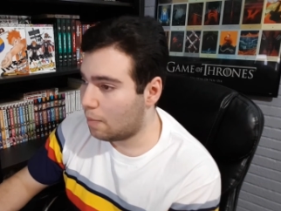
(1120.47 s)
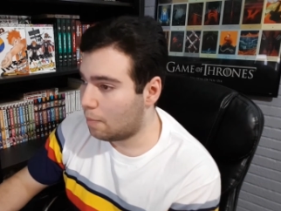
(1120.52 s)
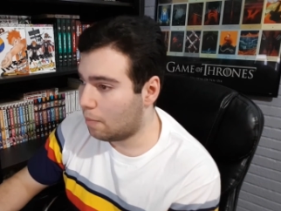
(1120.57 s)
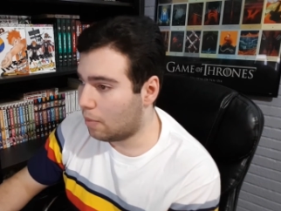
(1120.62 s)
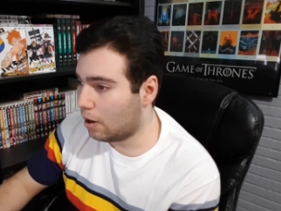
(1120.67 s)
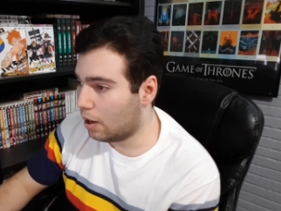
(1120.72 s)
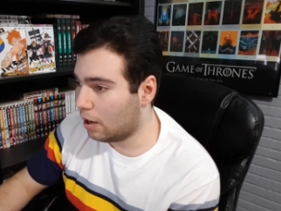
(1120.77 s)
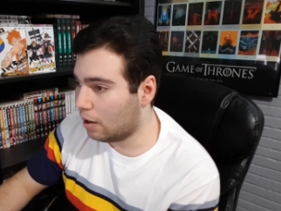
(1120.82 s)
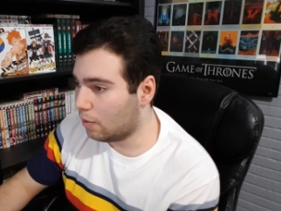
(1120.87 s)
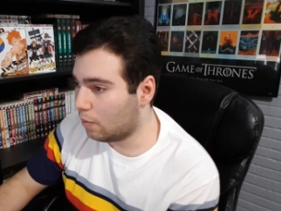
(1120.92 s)

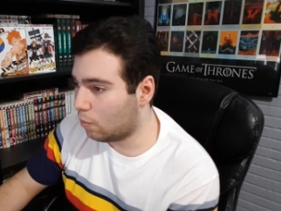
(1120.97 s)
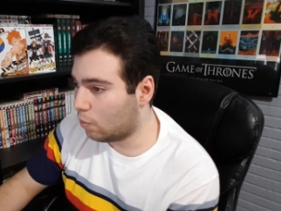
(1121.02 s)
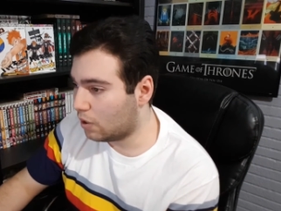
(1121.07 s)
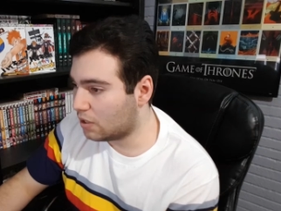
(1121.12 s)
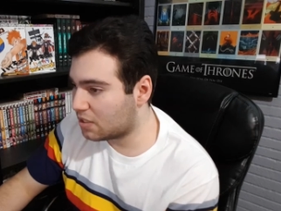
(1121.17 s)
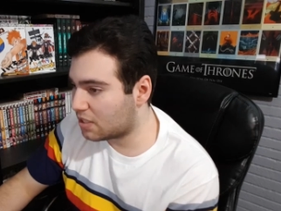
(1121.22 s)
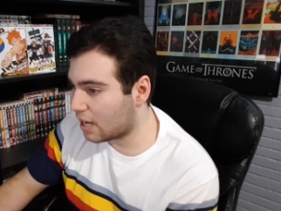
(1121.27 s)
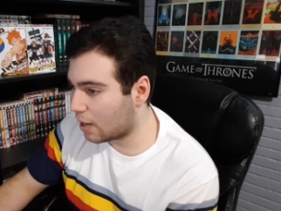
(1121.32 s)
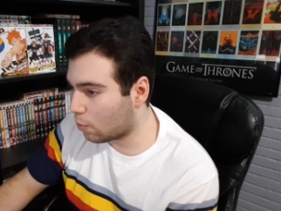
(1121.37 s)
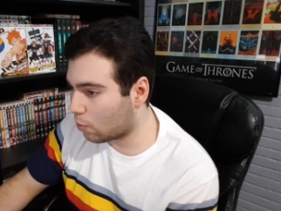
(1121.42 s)
But
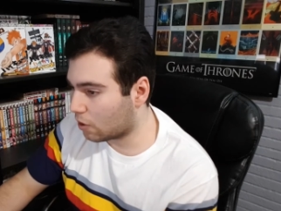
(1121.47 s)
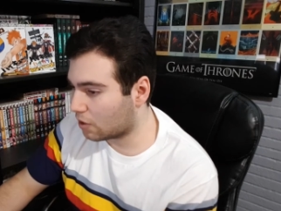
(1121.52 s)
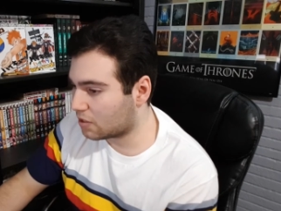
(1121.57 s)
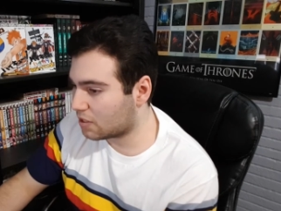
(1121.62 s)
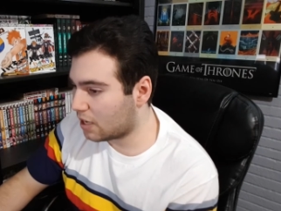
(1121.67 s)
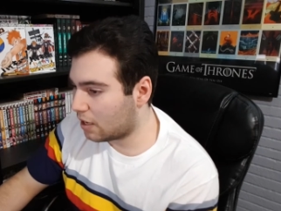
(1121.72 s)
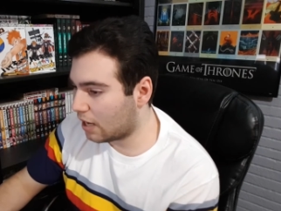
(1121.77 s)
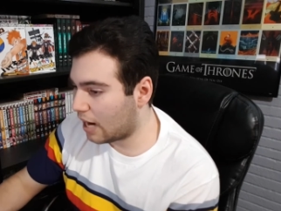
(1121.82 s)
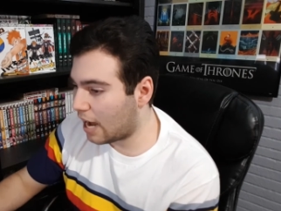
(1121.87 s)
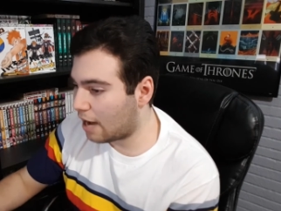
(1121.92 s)
once that works
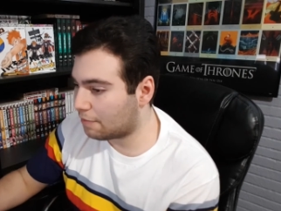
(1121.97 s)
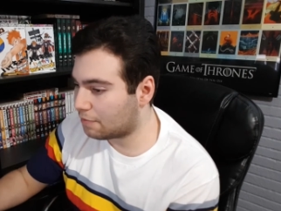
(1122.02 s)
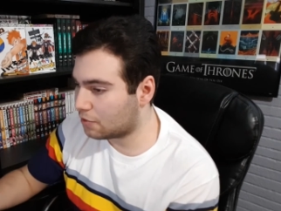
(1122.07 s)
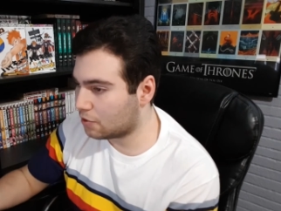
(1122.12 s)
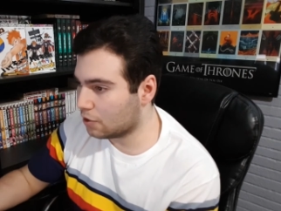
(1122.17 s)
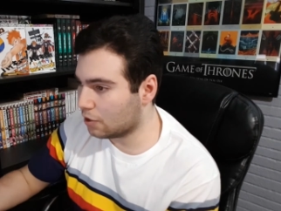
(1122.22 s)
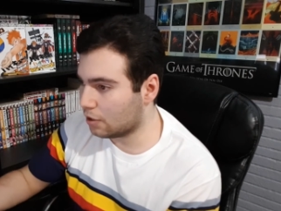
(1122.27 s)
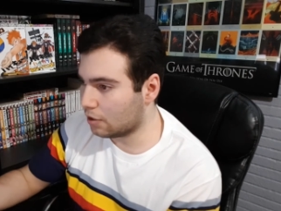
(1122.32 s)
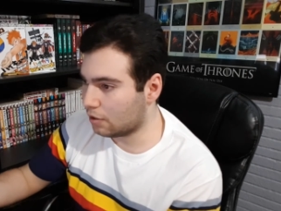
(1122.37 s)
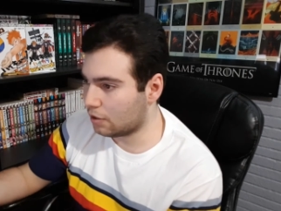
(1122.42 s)
out
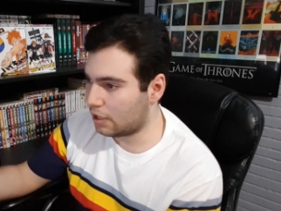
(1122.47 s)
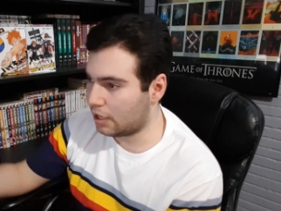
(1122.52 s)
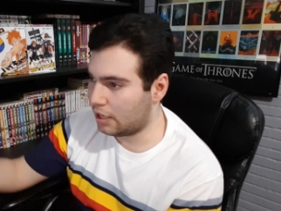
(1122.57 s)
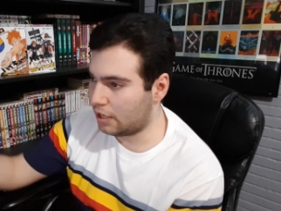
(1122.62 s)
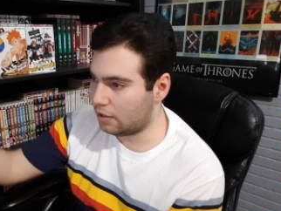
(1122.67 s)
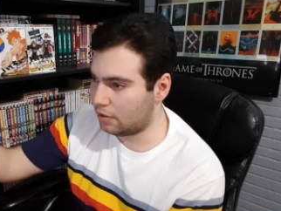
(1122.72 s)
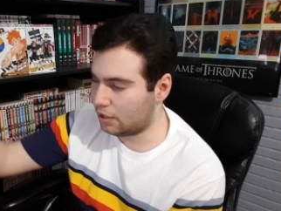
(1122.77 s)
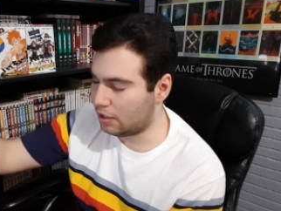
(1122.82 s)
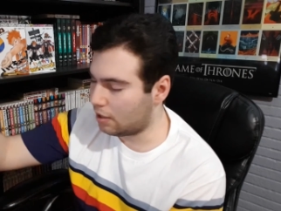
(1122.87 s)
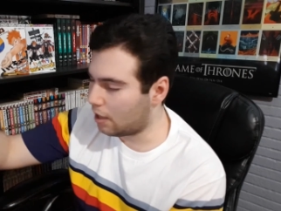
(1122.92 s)
after
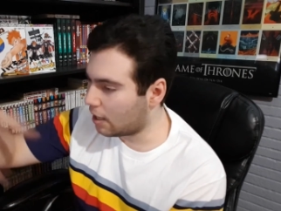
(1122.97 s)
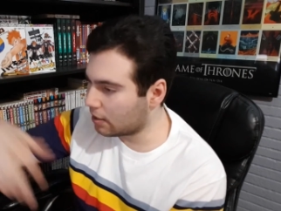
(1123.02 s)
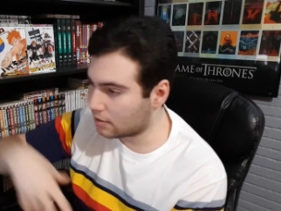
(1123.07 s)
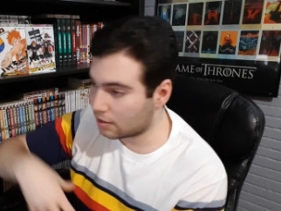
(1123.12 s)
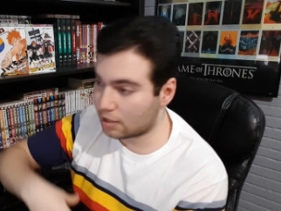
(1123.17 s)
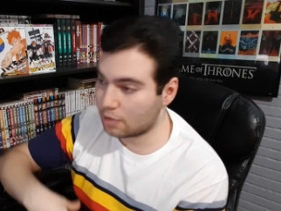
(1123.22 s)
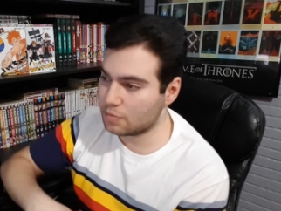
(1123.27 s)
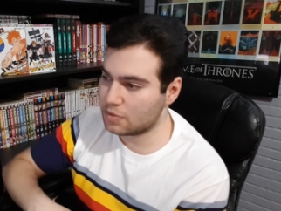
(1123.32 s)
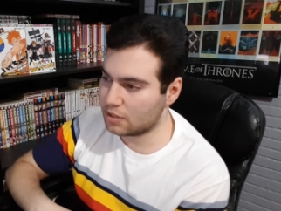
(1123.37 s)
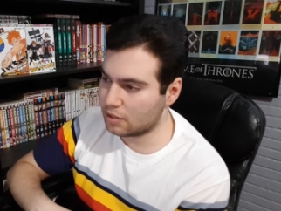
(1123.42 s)
and
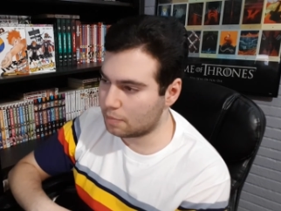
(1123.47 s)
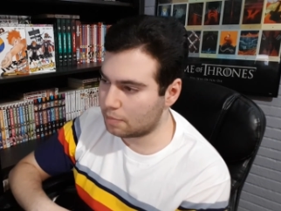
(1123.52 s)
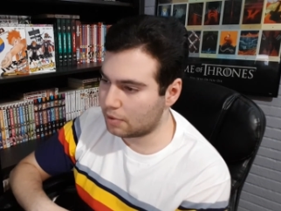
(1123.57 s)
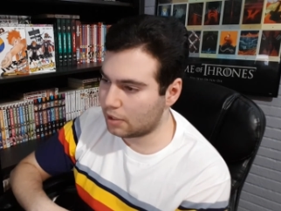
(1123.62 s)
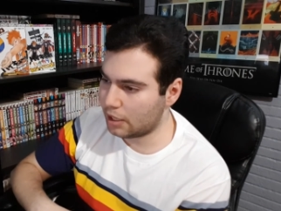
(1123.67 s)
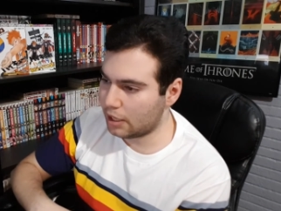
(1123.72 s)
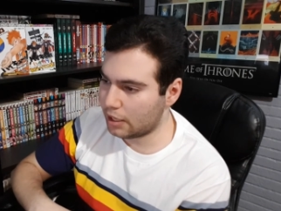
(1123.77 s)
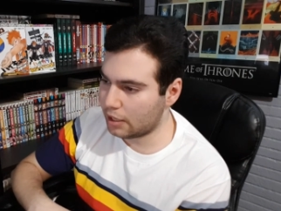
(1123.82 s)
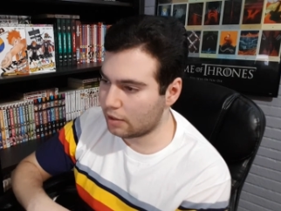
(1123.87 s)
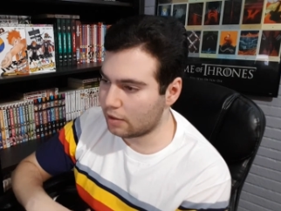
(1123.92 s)
Hinata comes into
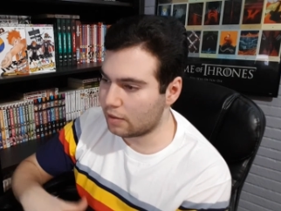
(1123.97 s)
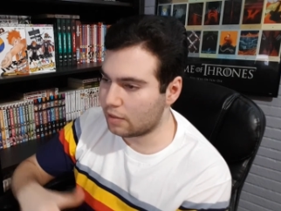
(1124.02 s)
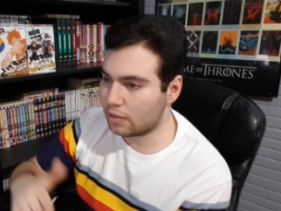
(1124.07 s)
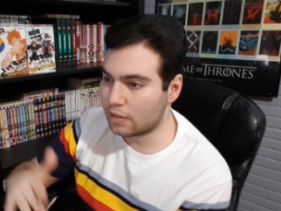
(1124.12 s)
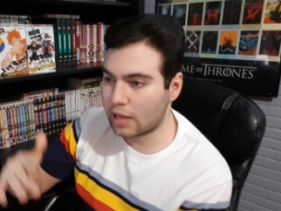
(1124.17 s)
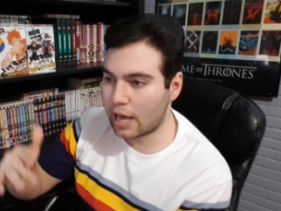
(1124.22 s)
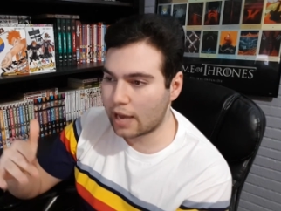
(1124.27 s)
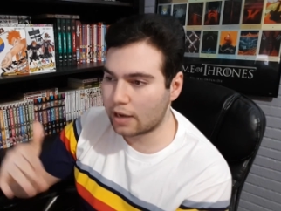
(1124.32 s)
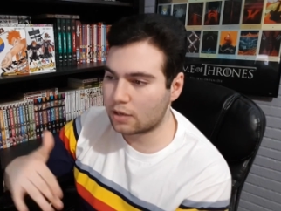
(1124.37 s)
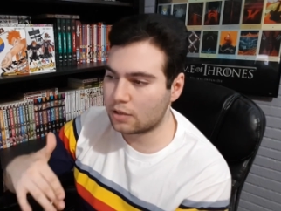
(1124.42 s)
play,
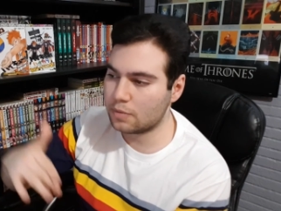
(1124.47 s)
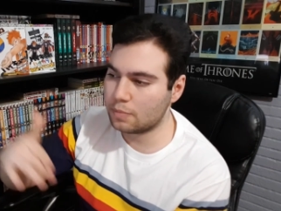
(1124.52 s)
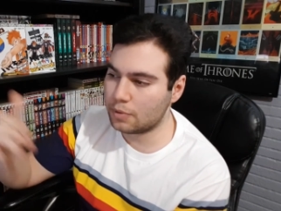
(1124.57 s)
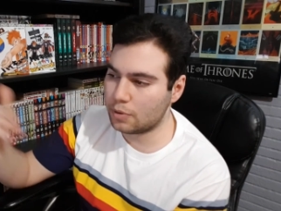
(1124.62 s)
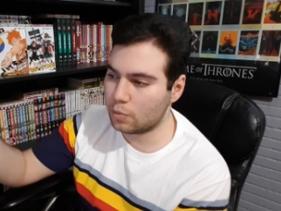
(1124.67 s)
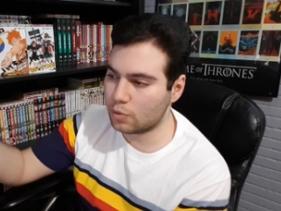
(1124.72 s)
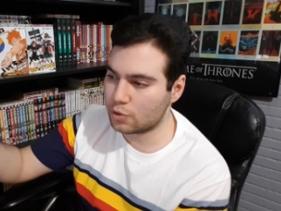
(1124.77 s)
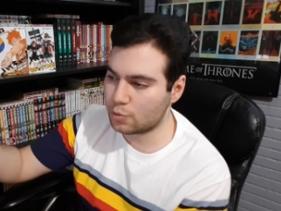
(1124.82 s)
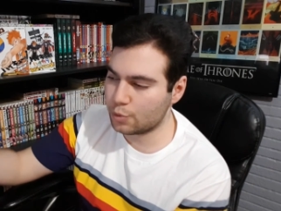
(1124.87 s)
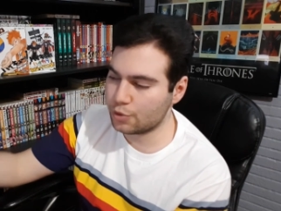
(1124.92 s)
that could be
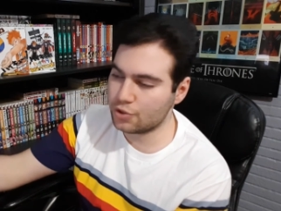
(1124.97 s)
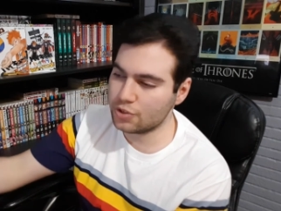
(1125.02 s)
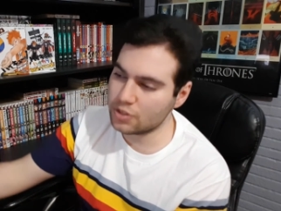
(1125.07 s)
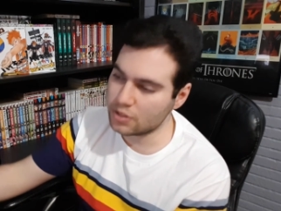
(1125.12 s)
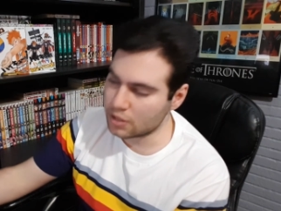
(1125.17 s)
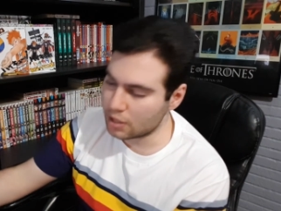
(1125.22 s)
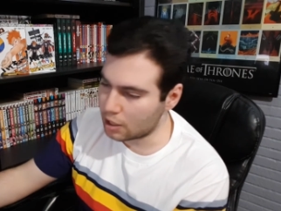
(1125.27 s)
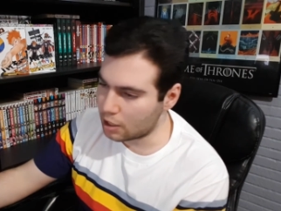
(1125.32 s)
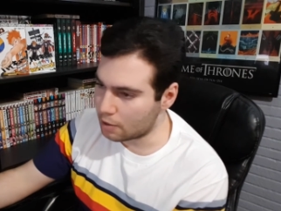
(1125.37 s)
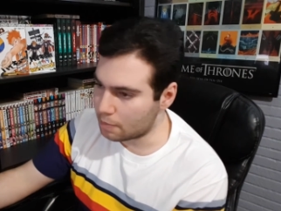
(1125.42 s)
what
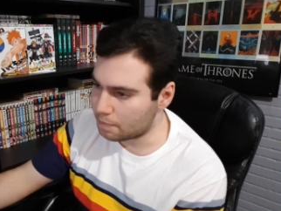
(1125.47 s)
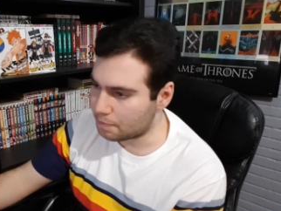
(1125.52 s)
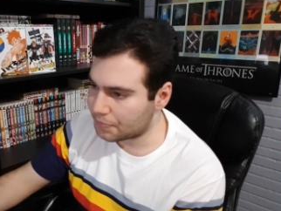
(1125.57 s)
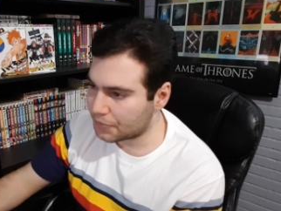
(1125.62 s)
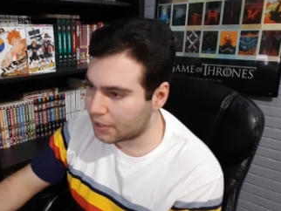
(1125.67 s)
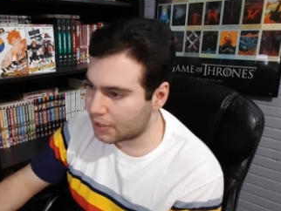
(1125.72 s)
switches it up.